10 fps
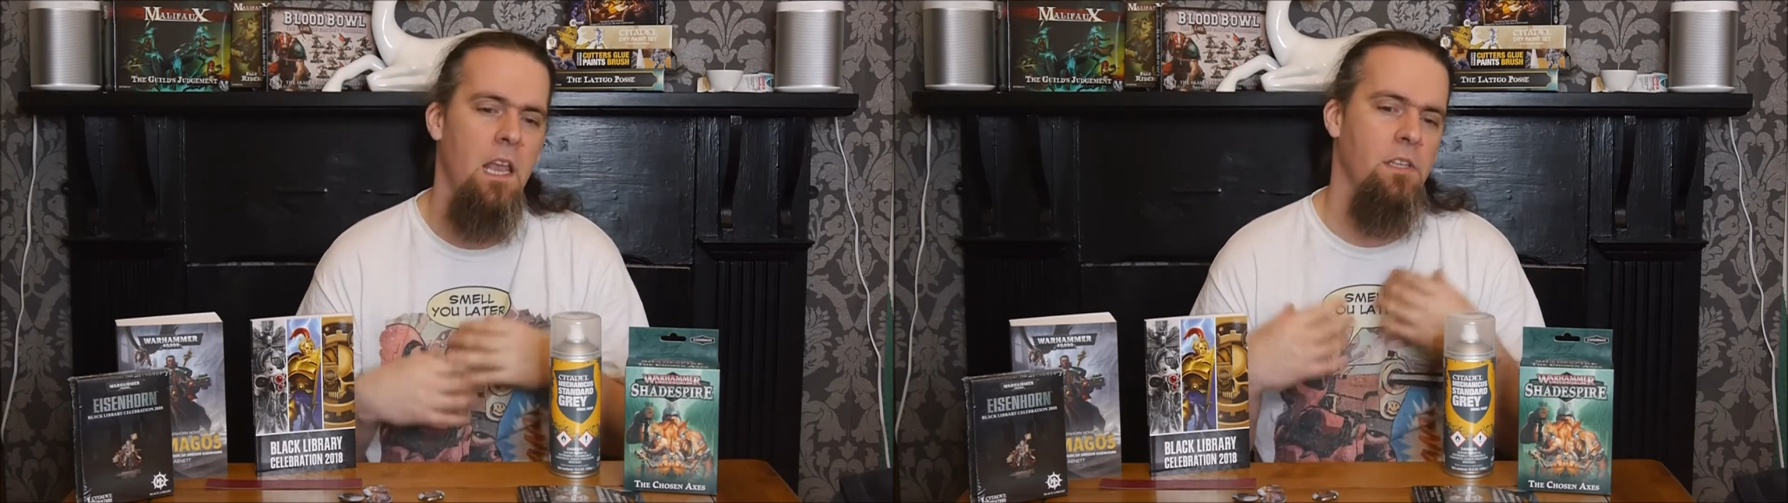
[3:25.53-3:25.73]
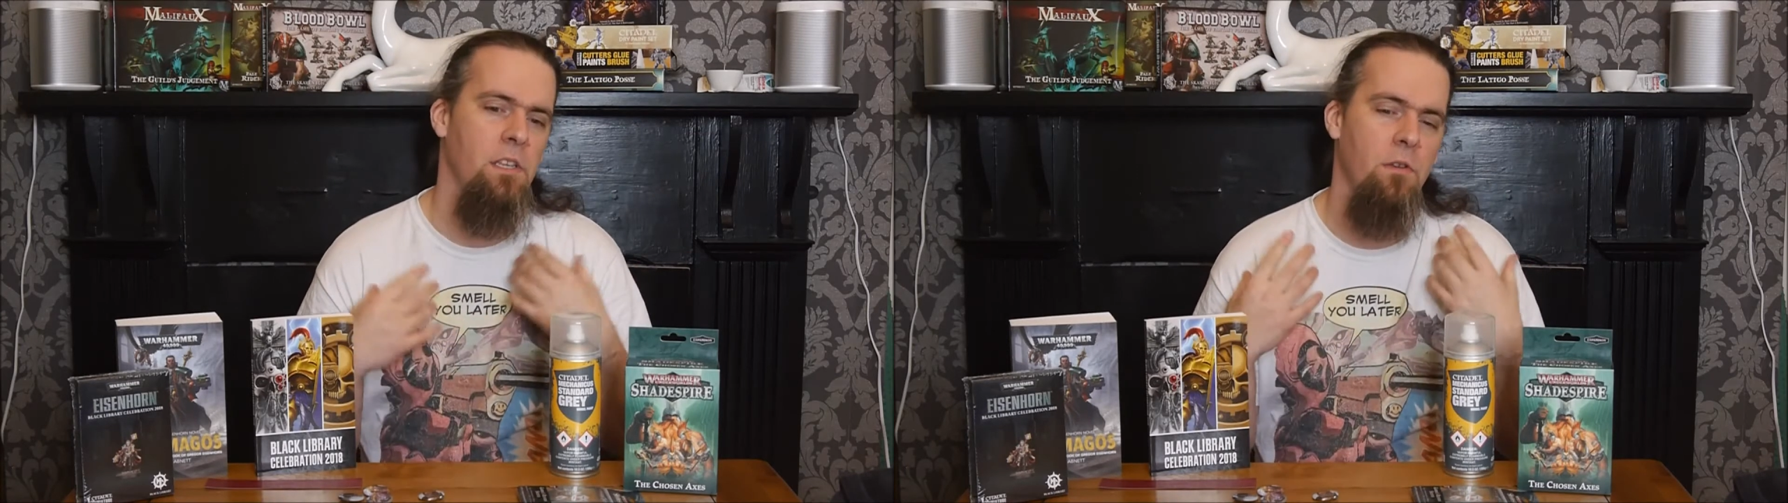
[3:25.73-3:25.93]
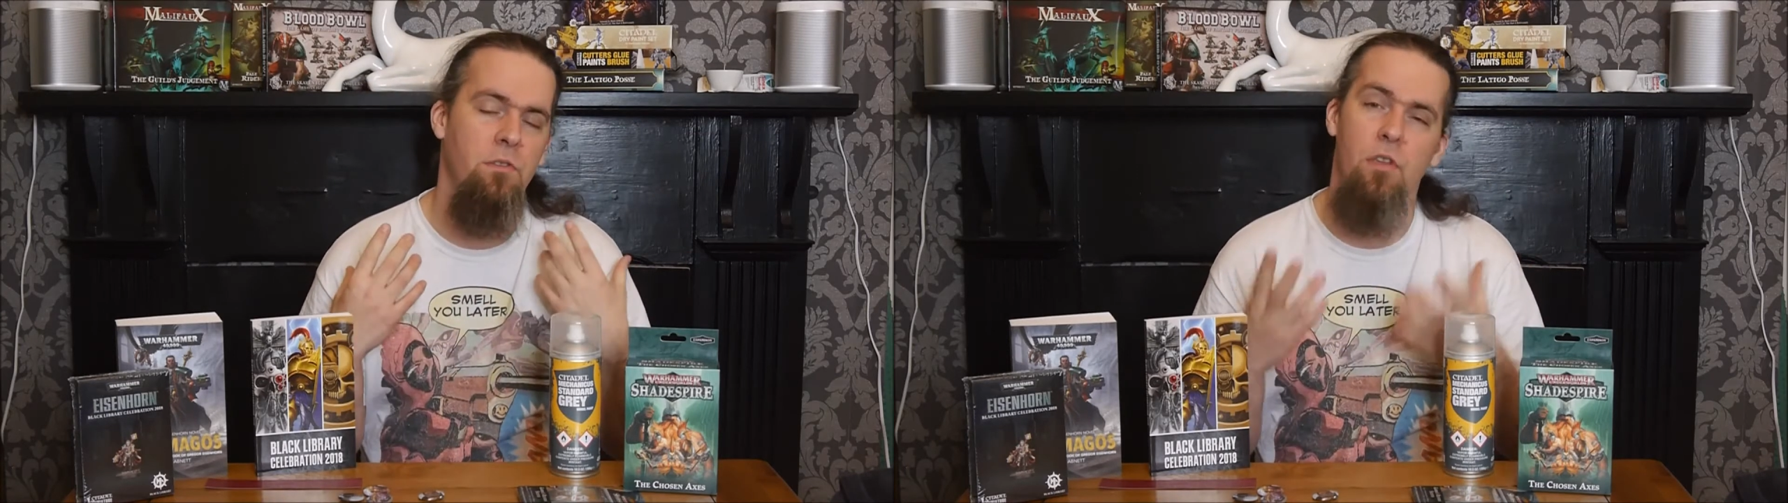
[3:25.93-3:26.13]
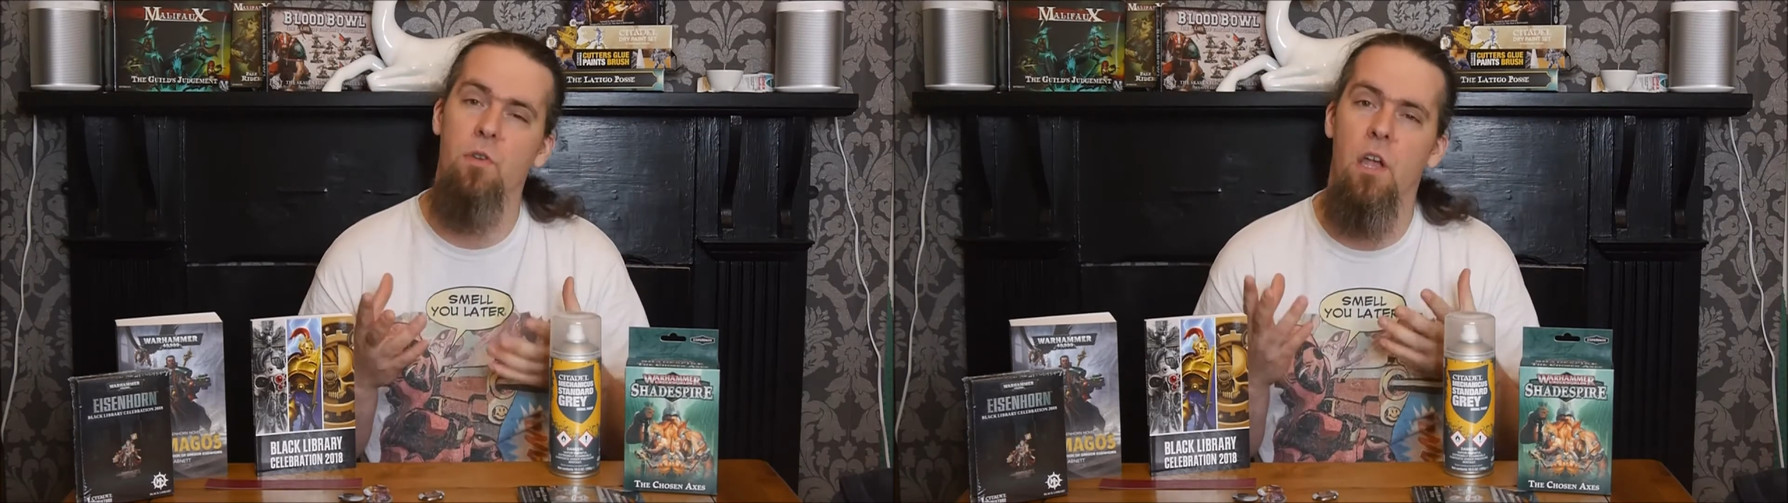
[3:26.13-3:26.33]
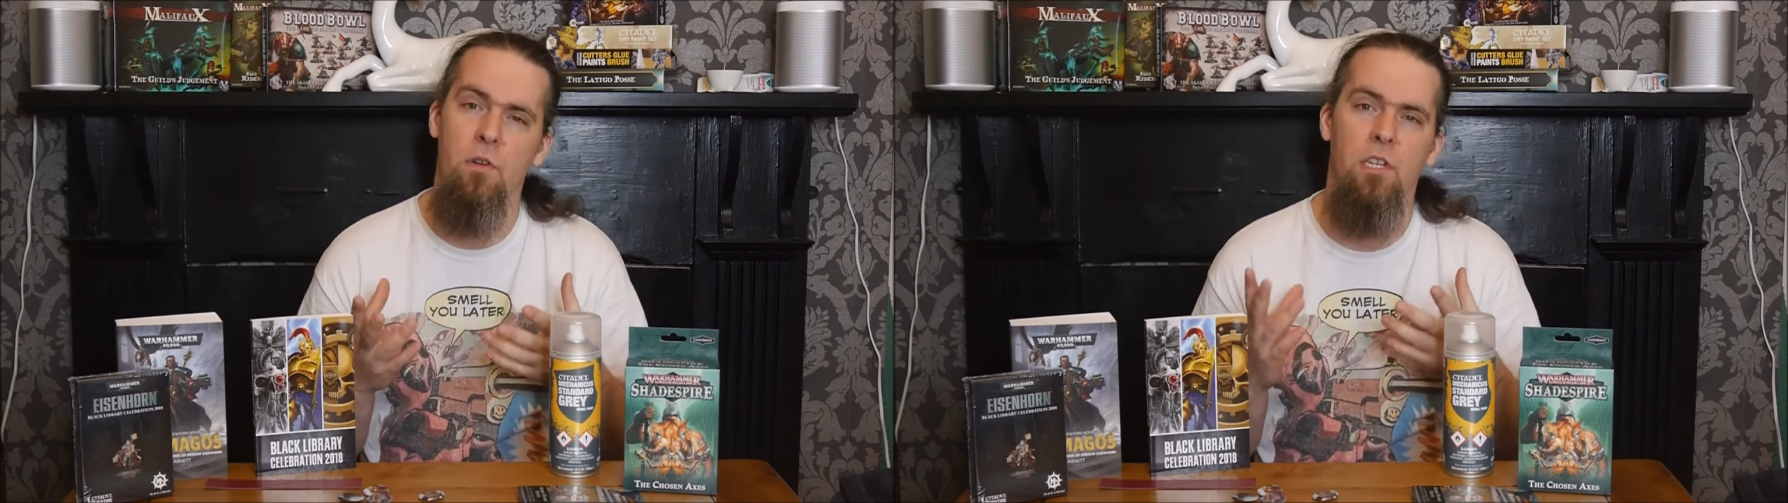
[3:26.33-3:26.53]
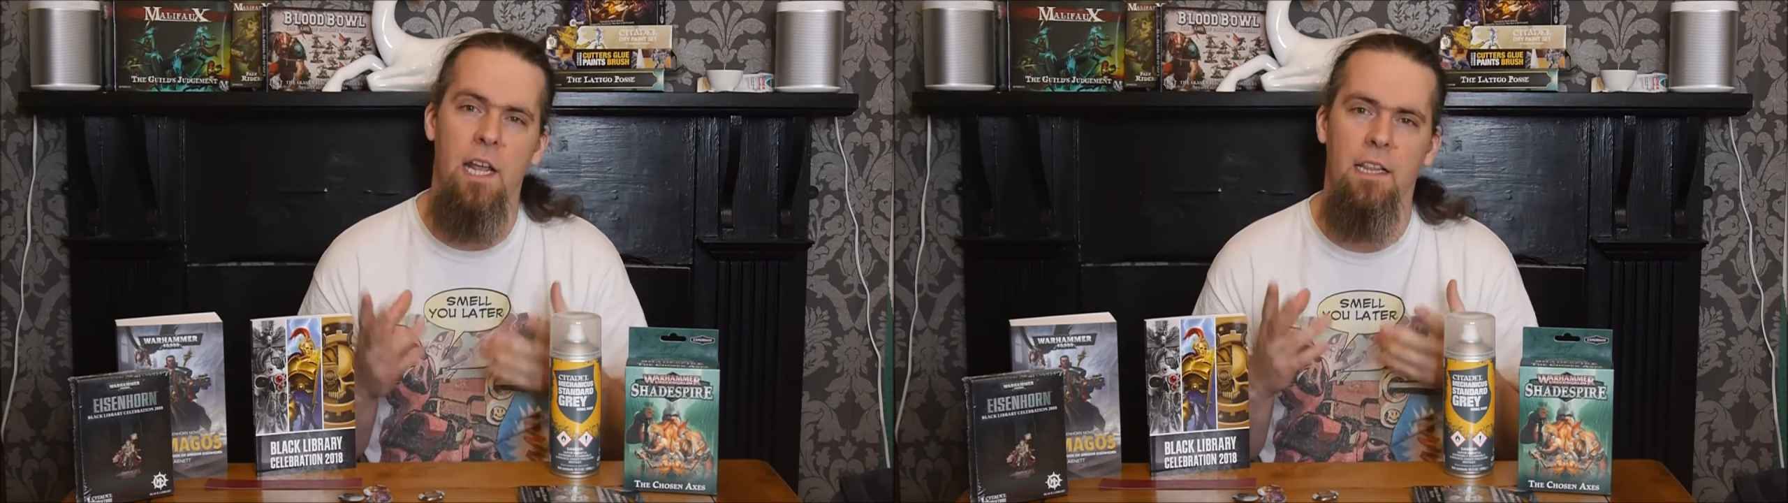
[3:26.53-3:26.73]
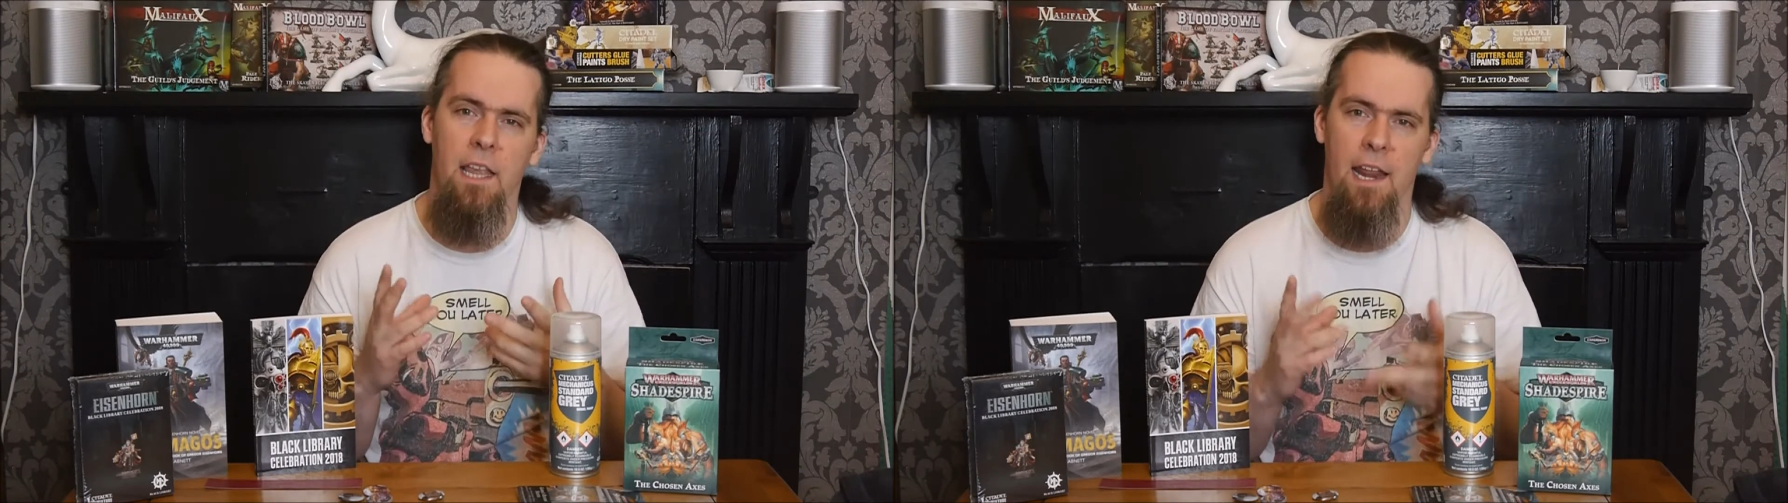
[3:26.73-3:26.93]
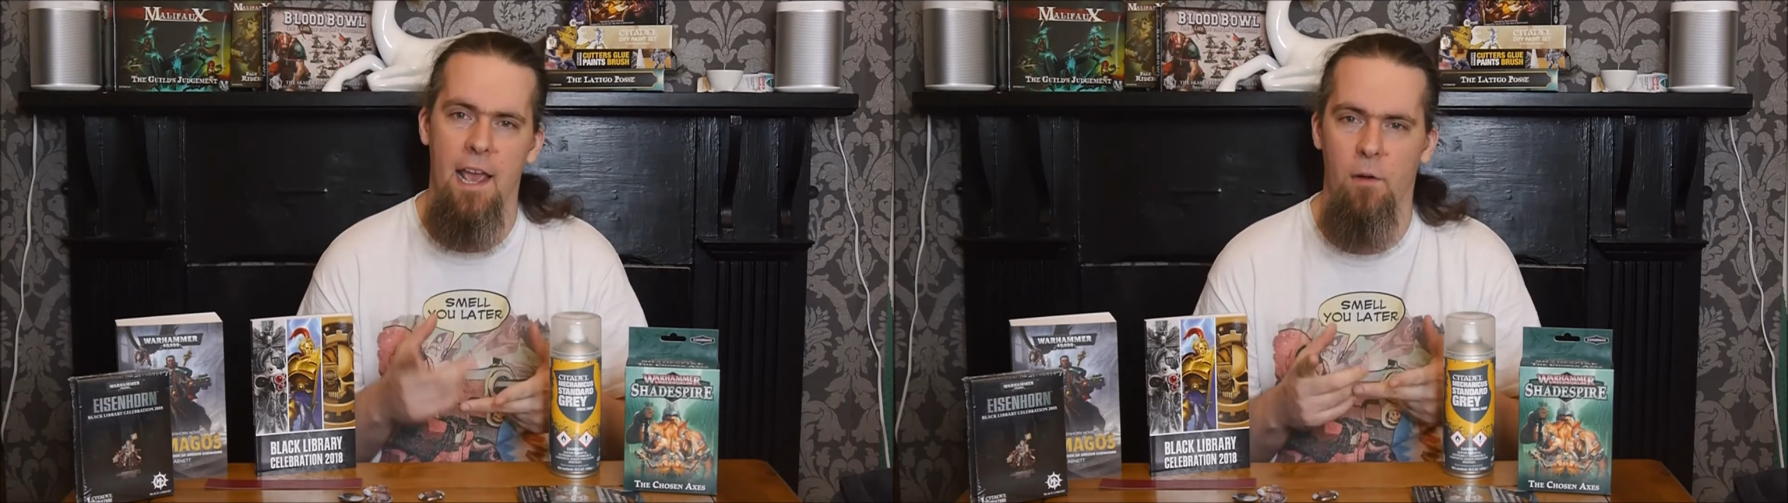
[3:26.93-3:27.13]
So do go check
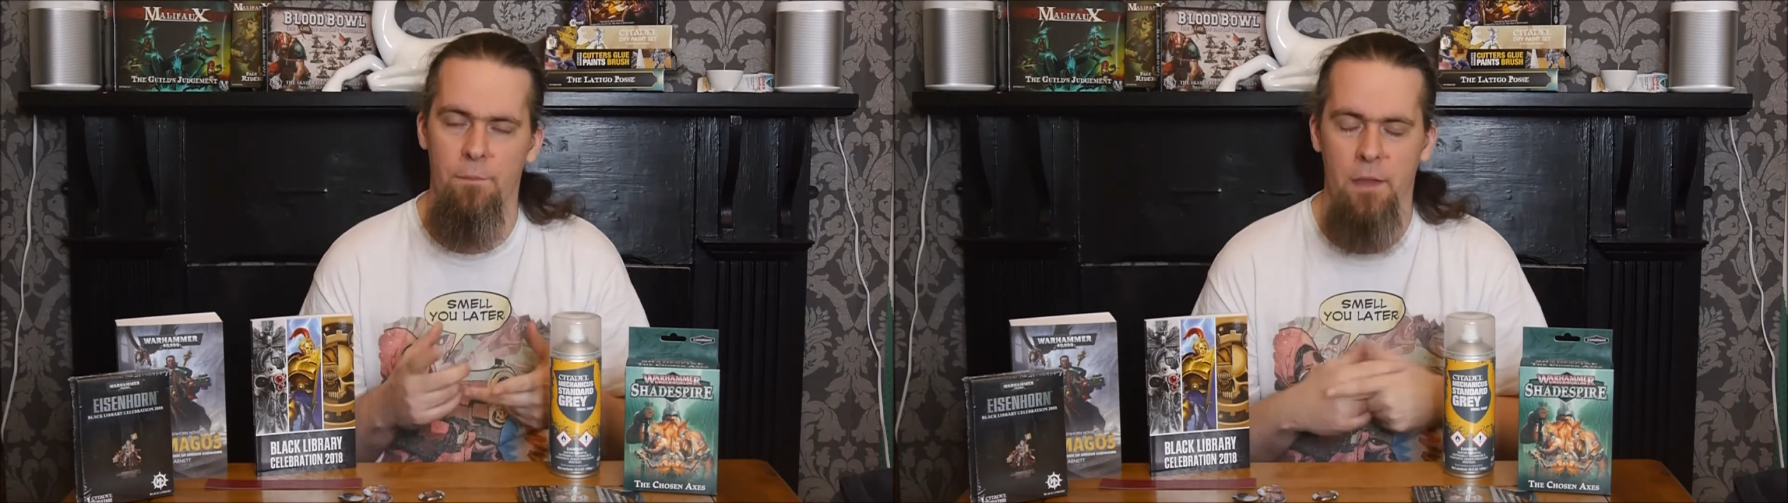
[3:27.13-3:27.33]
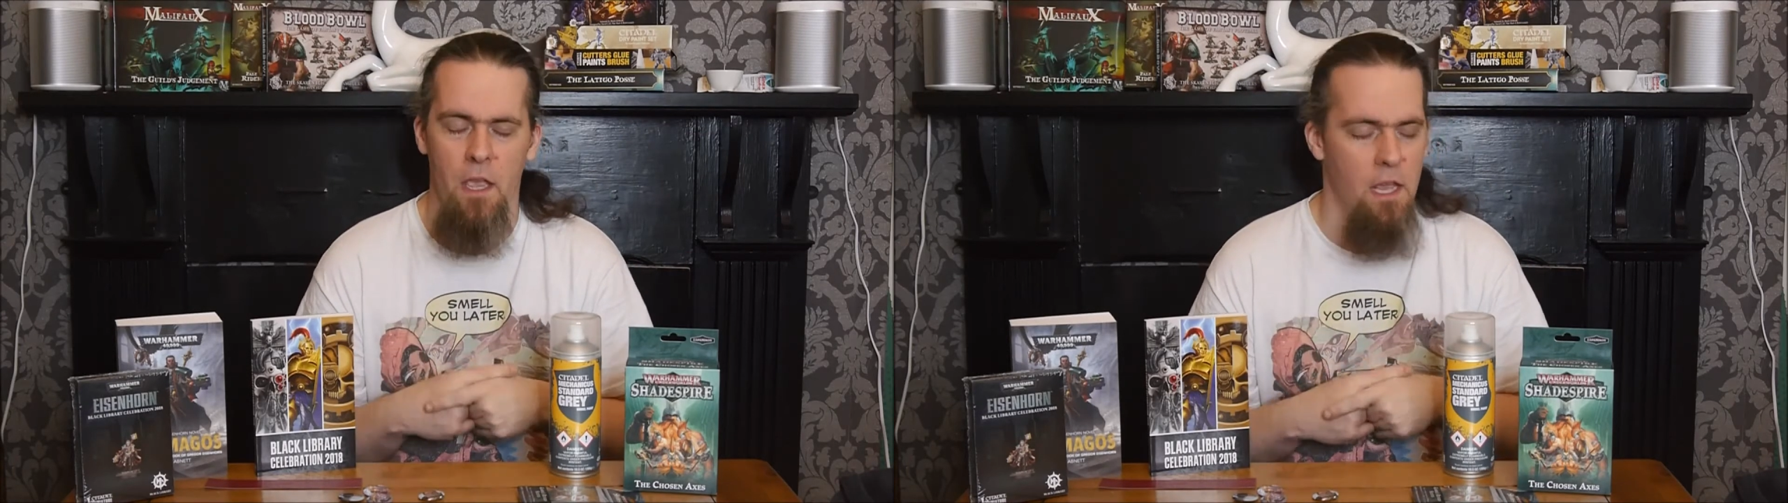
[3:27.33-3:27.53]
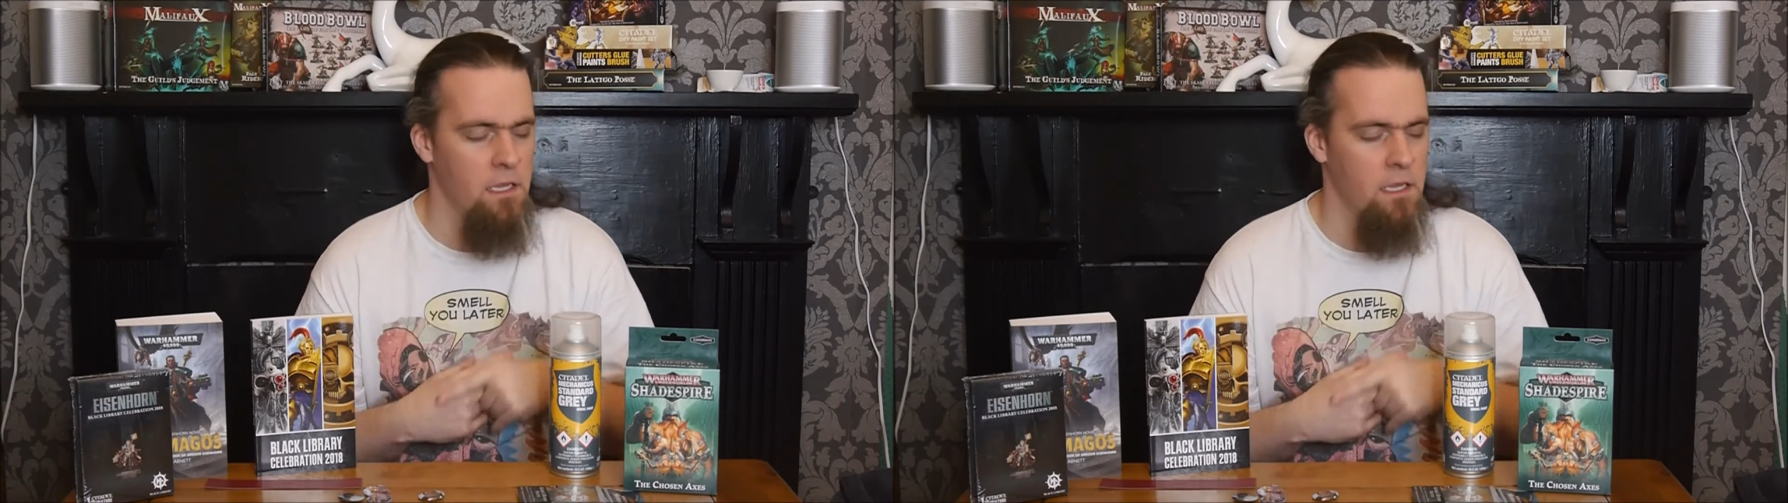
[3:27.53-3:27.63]
that out.